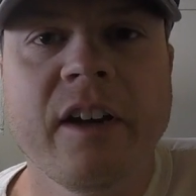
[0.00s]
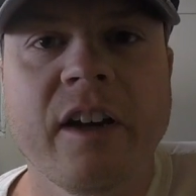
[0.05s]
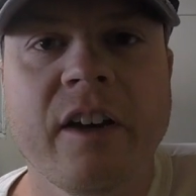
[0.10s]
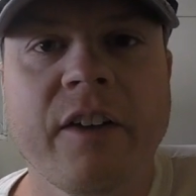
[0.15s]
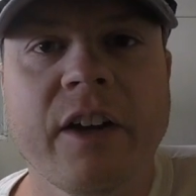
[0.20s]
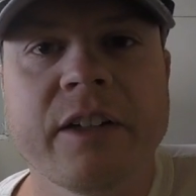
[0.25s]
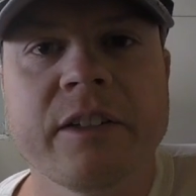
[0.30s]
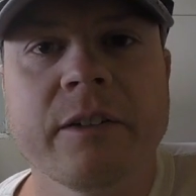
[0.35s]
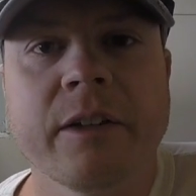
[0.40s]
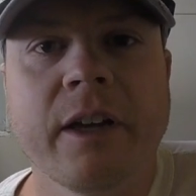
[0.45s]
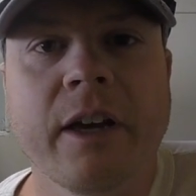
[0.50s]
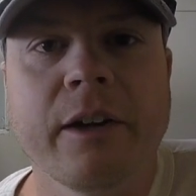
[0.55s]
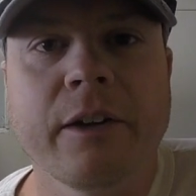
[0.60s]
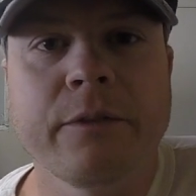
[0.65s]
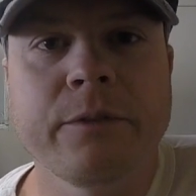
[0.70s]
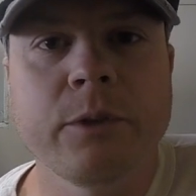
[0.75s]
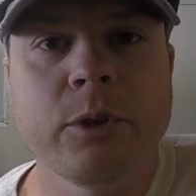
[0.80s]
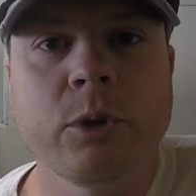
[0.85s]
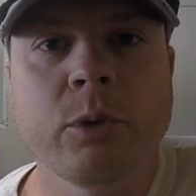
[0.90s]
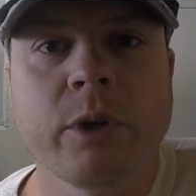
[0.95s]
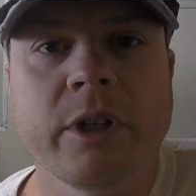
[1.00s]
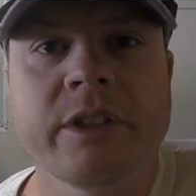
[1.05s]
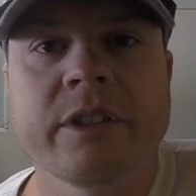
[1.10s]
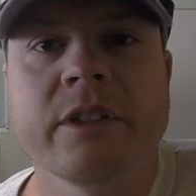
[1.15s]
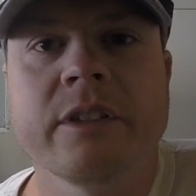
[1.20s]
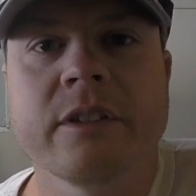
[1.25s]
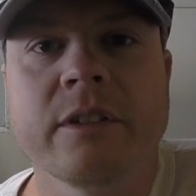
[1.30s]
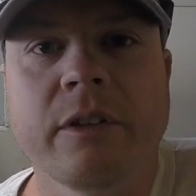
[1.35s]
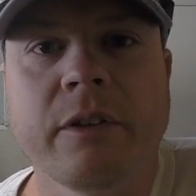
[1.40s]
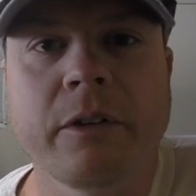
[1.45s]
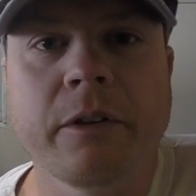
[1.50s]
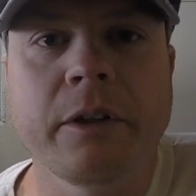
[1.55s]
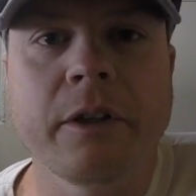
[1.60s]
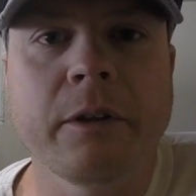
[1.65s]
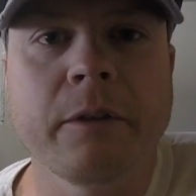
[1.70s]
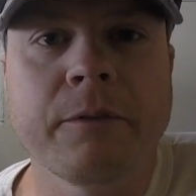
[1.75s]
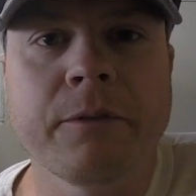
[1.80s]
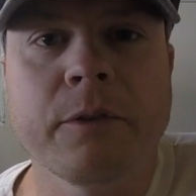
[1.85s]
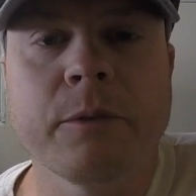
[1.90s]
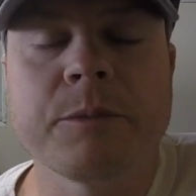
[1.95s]
I've actually gotten a few questions
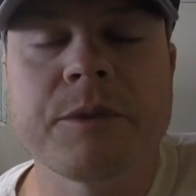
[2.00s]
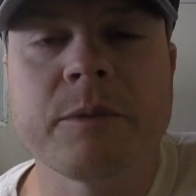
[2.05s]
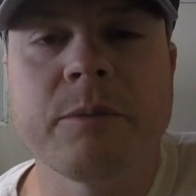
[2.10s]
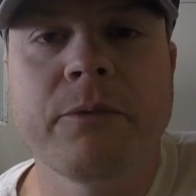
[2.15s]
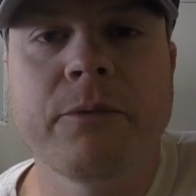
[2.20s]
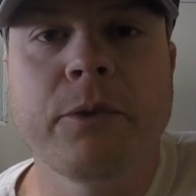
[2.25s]
lately from some